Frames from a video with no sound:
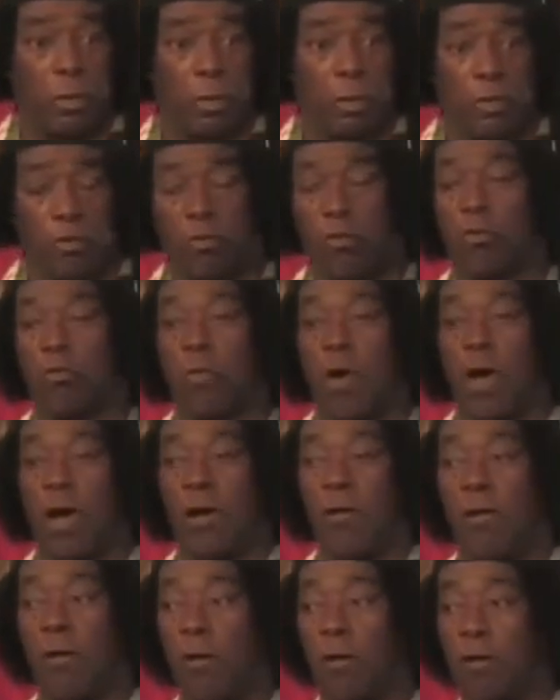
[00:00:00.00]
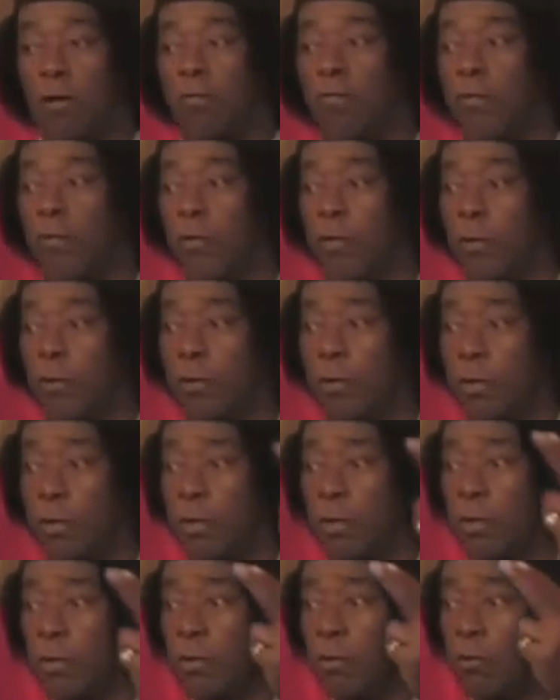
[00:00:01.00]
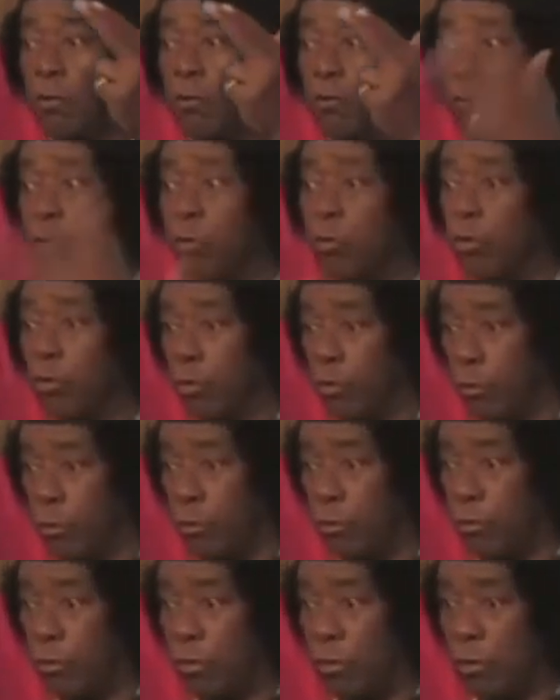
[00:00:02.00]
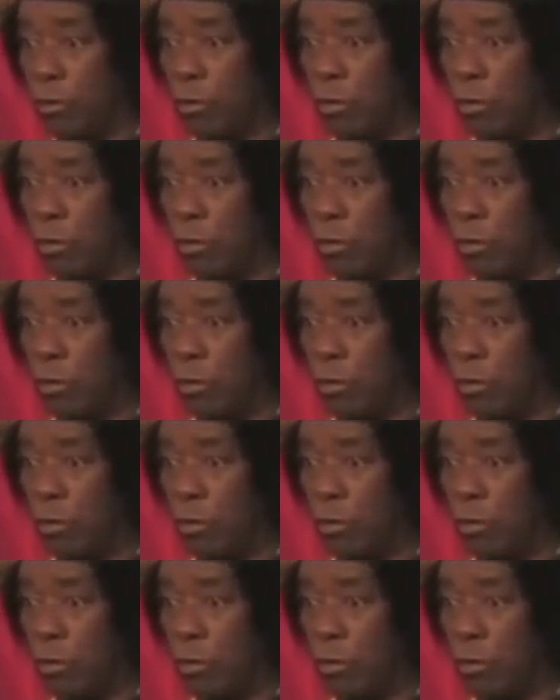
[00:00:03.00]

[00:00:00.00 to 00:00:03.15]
This is why all of your rulers